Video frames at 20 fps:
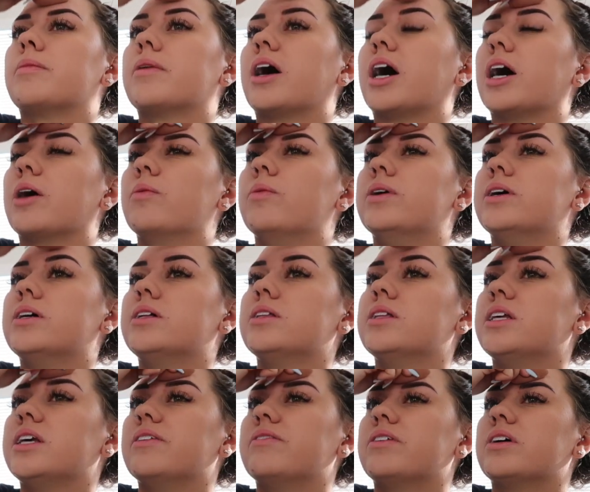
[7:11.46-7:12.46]
I will
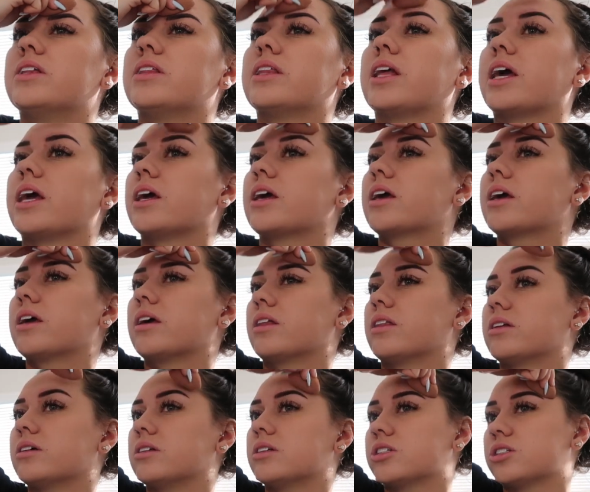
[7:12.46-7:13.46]
leave a link in
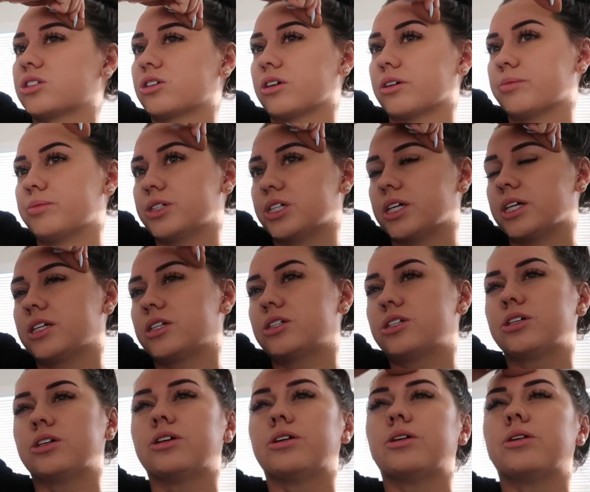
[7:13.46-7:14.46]
the description
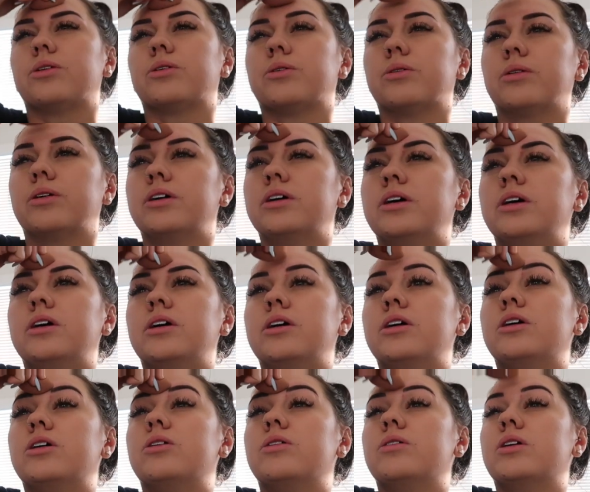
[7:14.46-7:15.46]
to
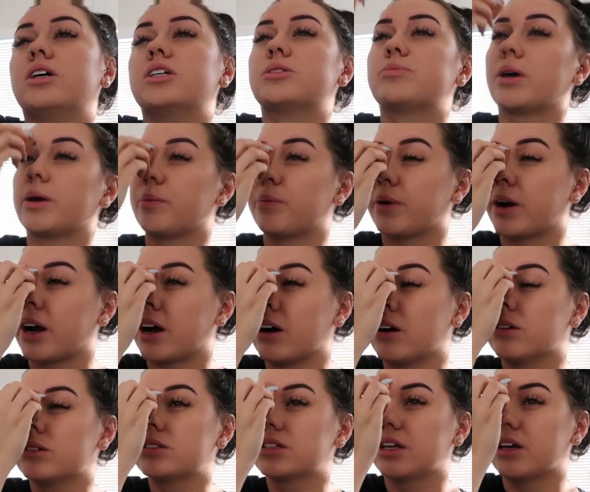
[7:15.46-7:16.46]
who does my
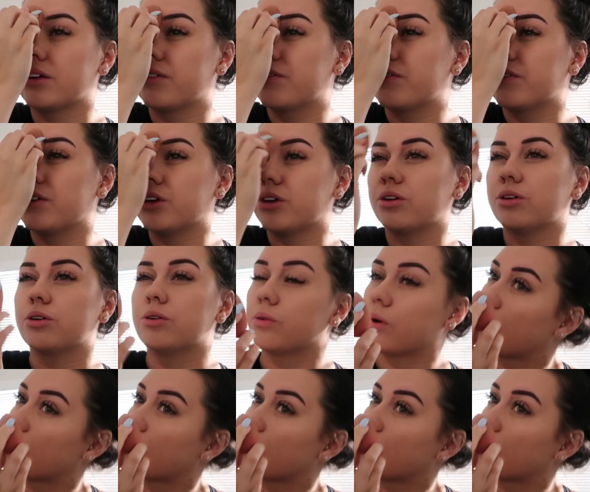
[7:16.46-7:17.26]
brows if you